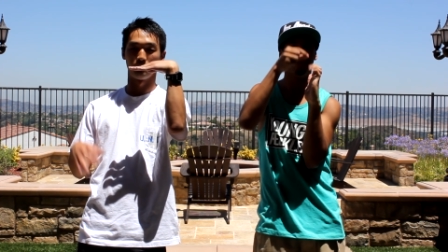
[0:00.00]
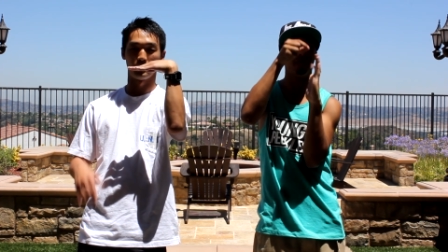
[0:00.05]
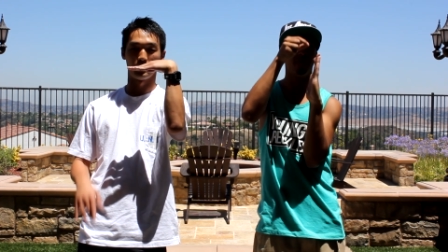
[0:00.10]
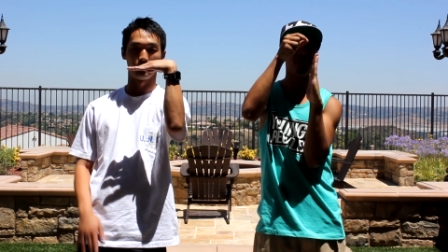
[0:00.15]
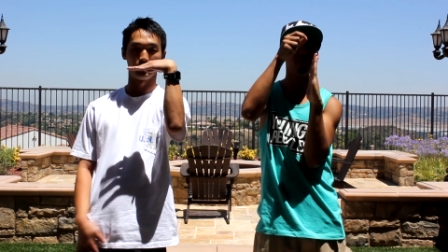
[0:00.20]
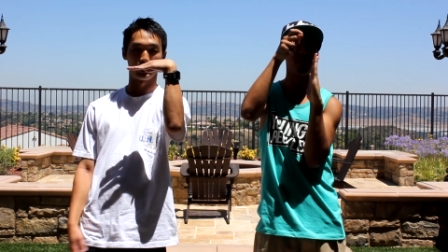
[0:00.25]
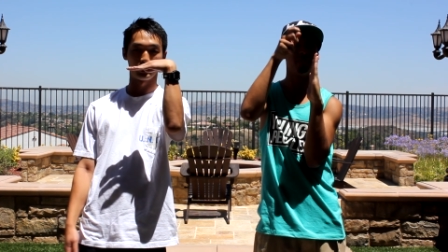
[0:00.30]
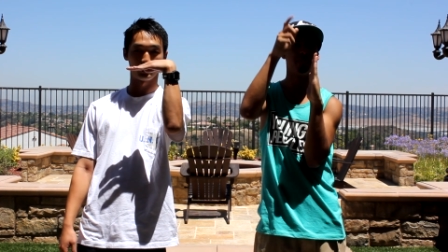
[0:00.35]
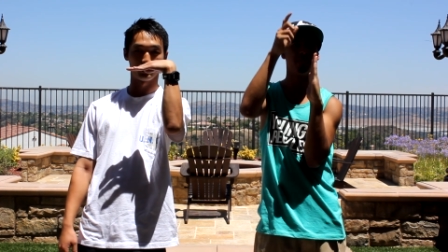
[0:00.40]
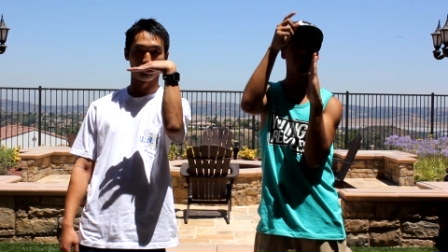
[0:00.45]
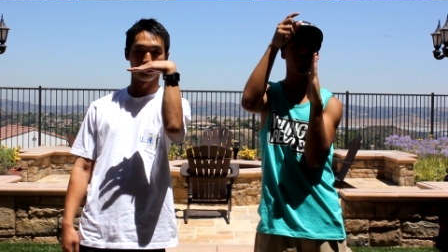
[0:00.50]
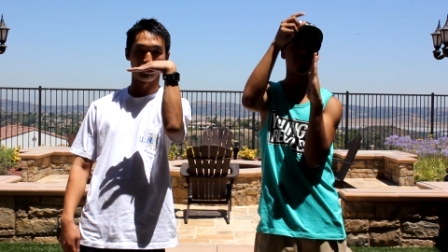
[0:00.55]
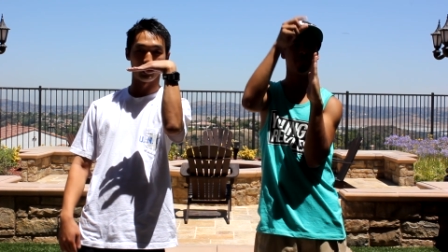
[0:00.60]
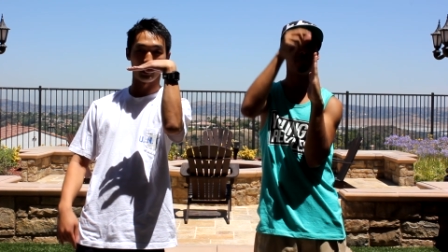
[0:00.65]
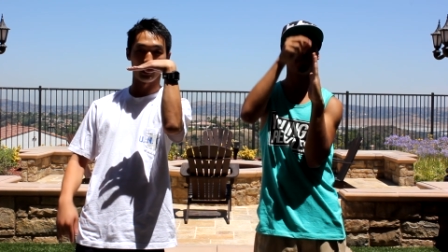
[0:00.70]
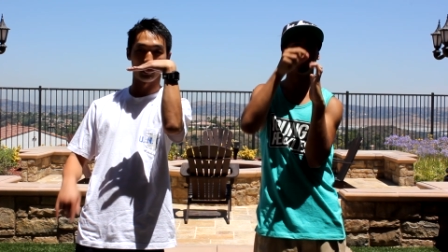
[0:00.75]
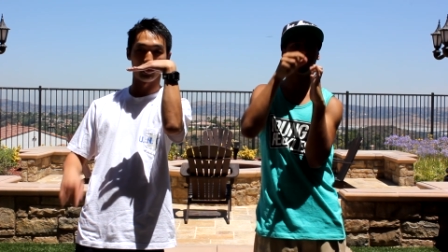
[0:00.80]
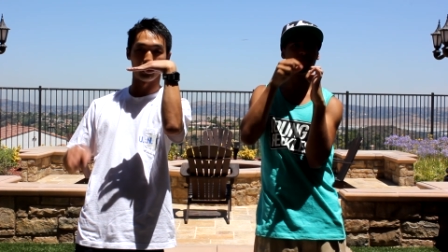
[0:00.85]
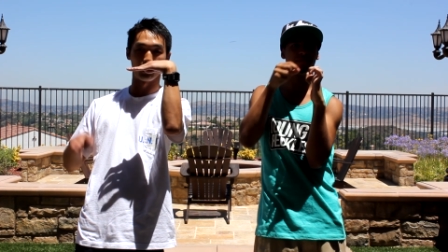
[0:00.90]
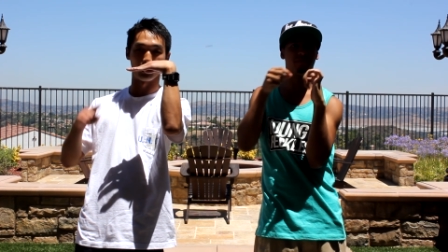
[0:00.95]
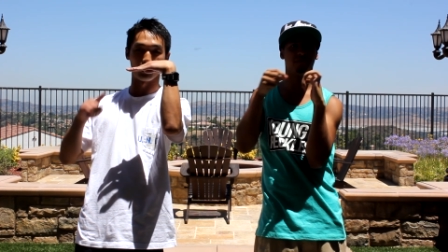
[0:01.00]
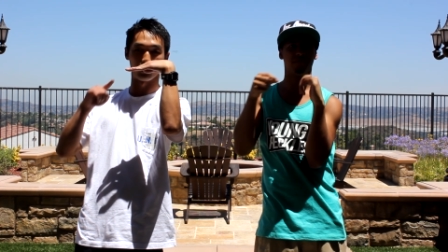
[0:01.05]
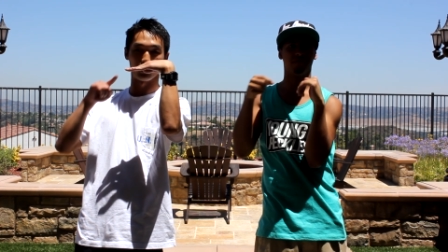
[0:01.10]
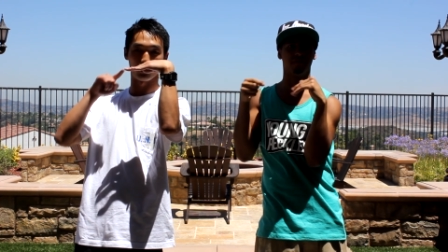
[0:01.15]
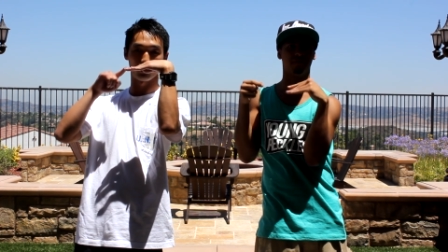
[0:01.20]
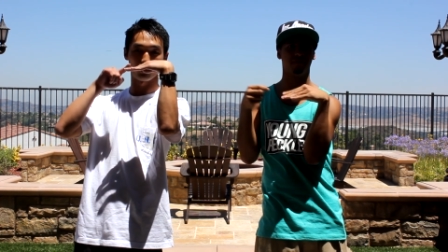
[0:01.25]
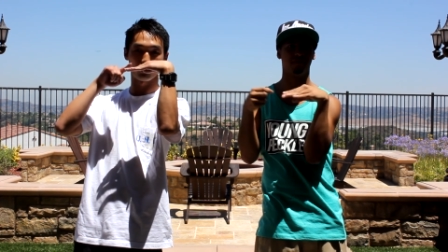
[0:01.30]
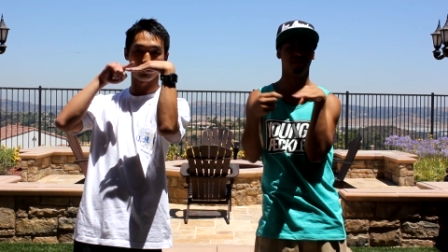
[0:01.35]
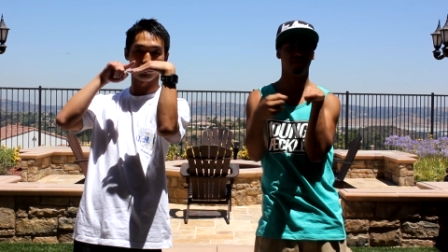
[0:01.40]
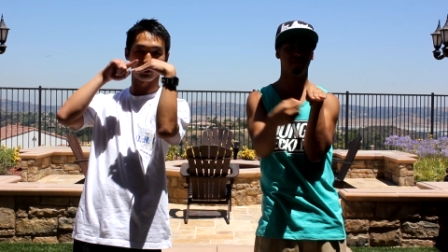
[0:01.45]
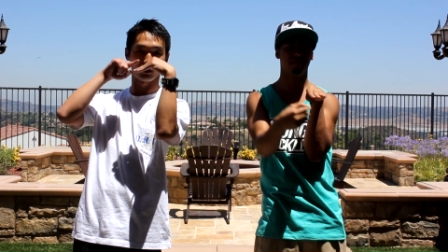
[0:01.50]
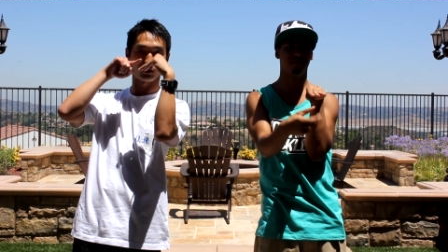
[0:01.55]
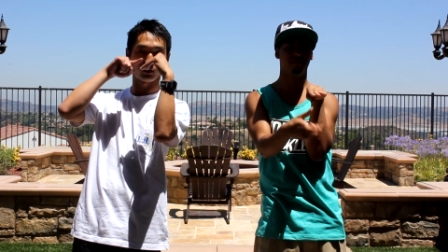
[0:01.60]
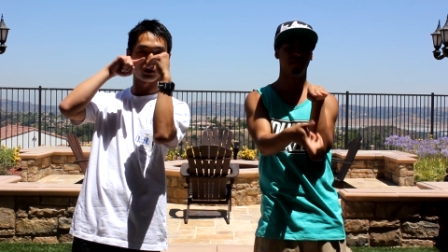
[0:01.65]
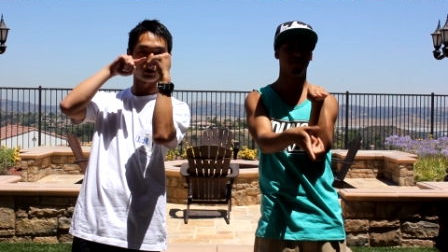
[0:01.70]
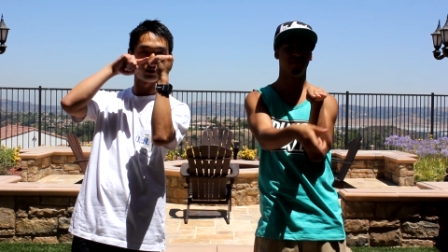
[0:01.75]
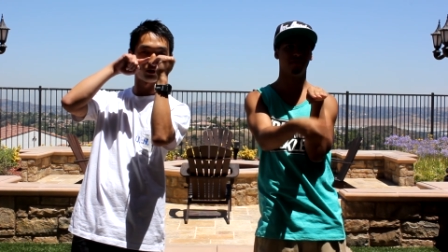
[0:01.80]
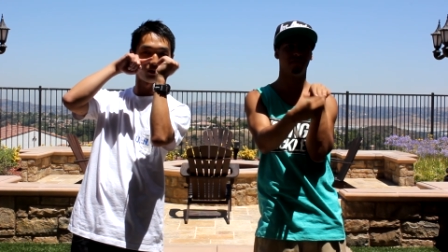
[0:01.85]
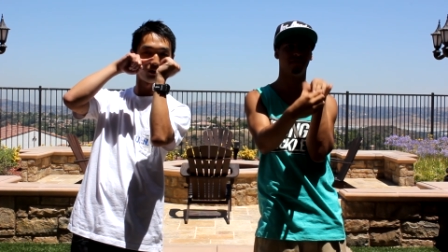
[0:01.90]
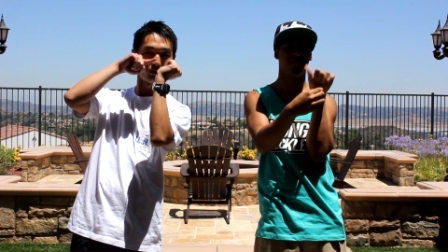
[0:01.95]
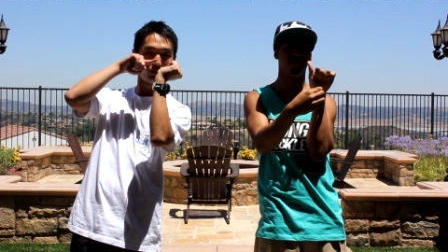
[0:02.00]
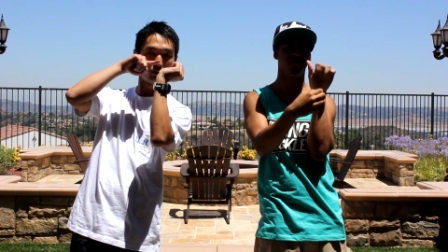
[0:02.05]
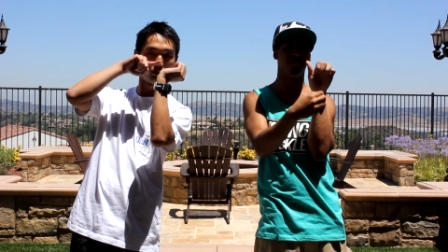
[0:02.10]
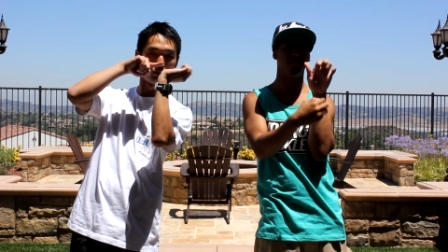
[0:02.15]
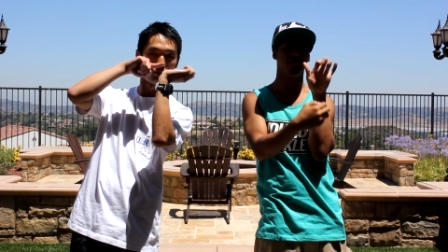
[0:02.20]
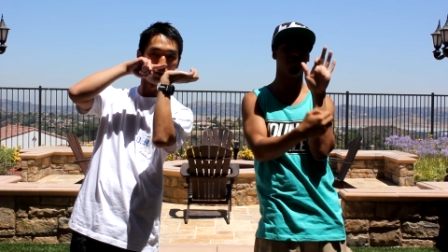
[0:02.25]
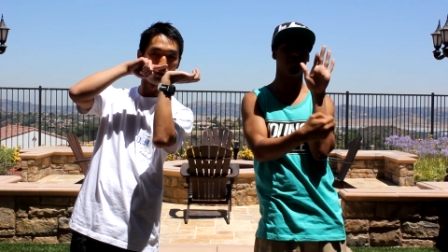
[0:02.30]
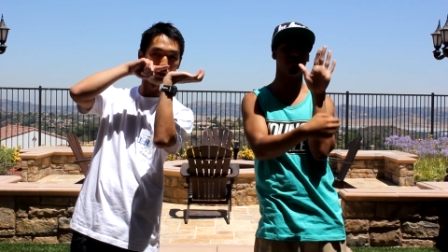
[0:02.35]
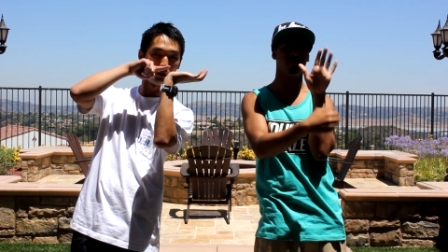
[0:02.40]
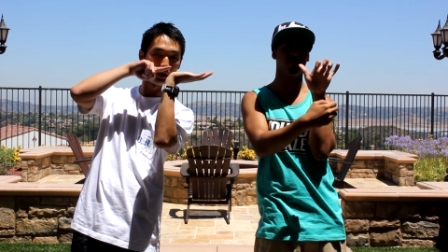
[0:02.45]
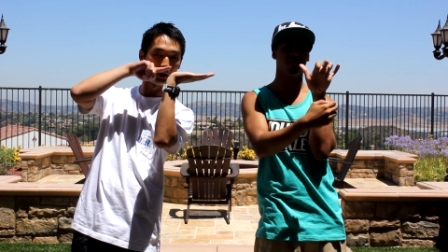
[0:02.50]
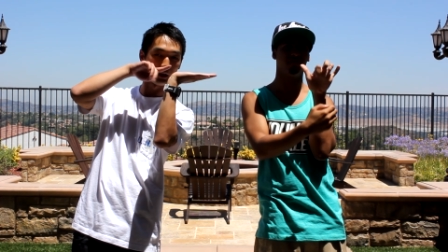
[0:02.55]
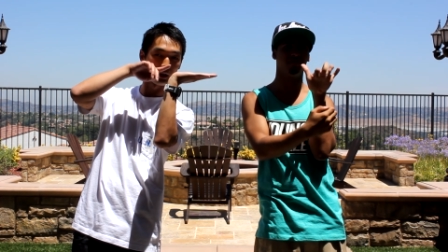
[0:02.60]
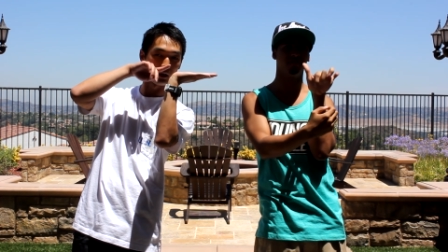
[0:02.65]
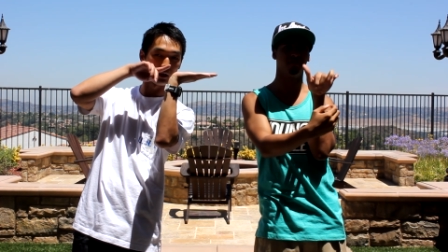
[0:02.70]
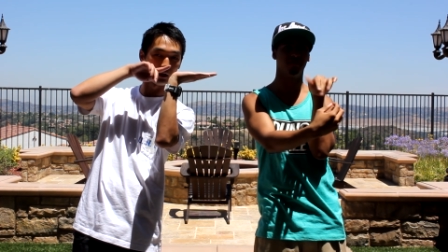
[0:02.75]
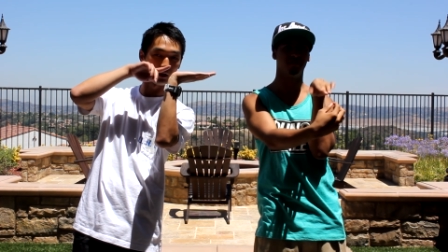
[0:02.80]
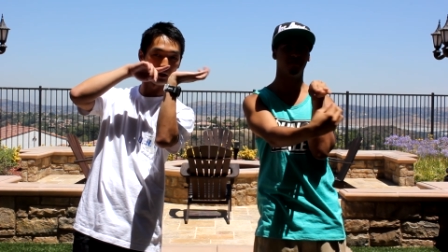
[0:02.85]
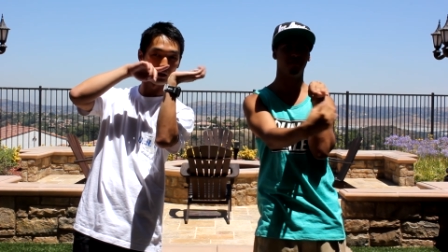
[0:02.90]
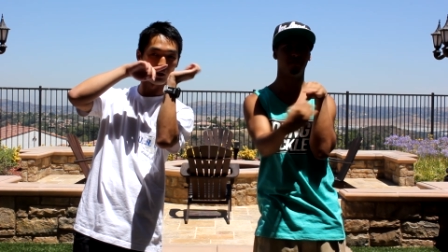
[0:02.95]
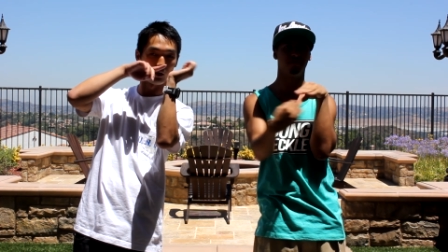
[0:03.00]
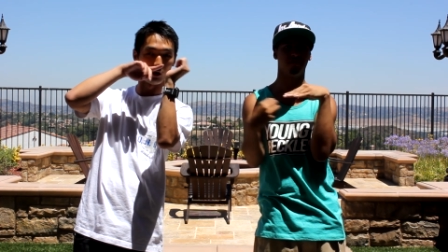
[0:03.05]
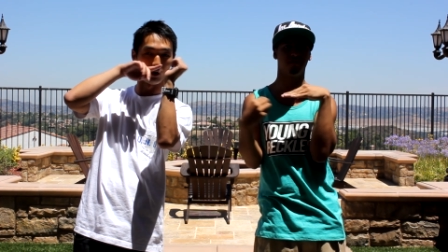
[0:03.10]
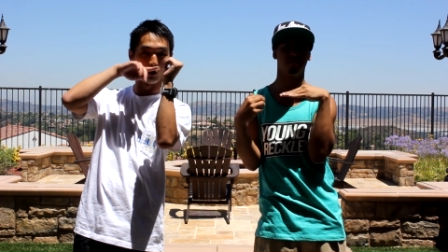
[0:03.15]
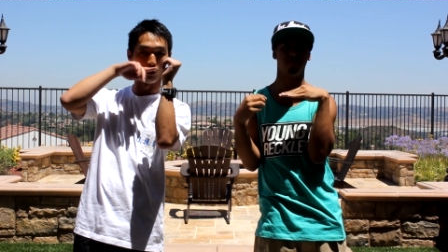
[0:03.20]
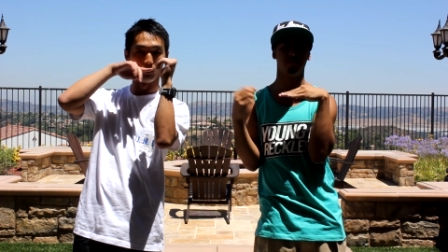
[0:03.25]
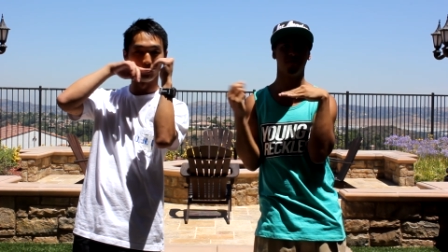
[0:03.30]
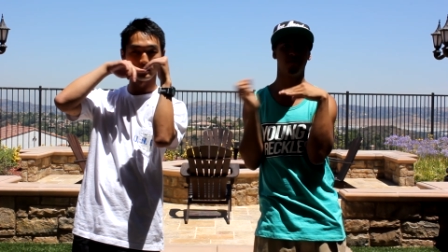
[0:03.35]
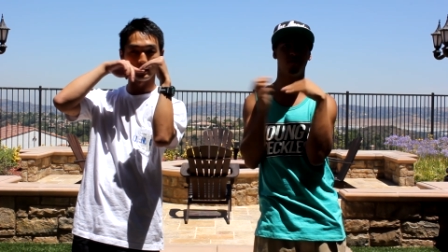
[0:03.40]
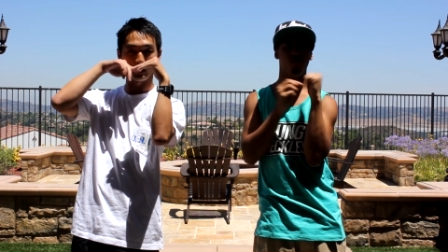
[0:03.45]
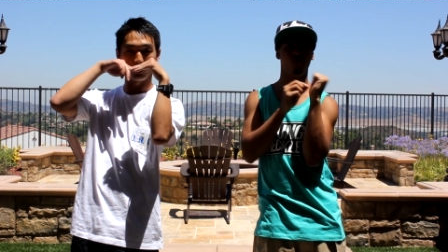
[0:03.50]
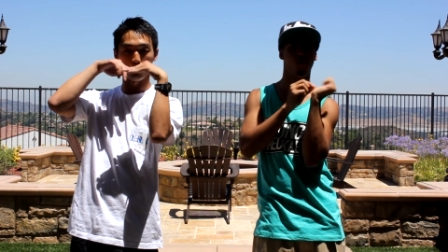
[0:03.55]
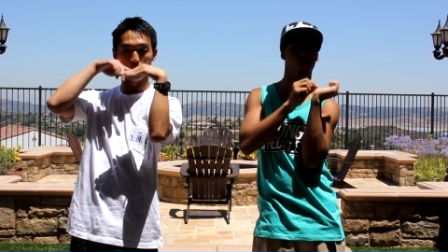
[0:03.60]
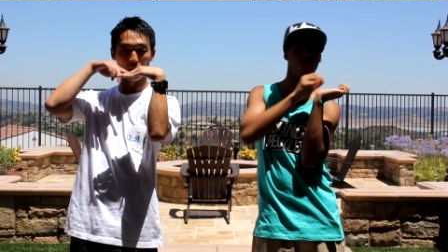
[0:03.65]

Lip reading: variation by rolling or almost like